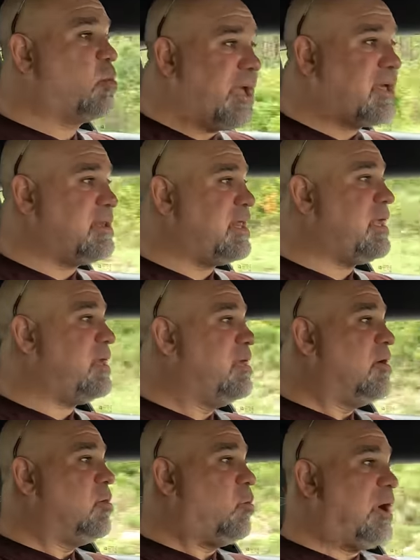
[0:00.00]
quickly
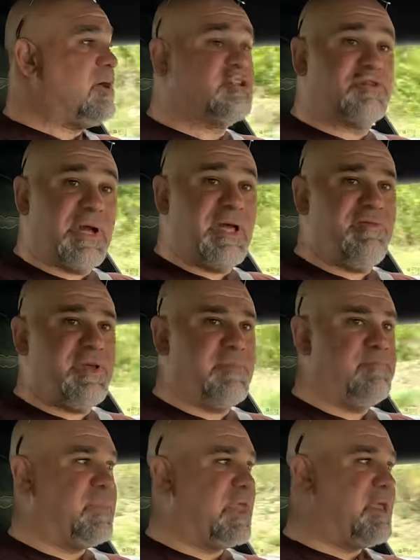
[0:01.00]
while driving.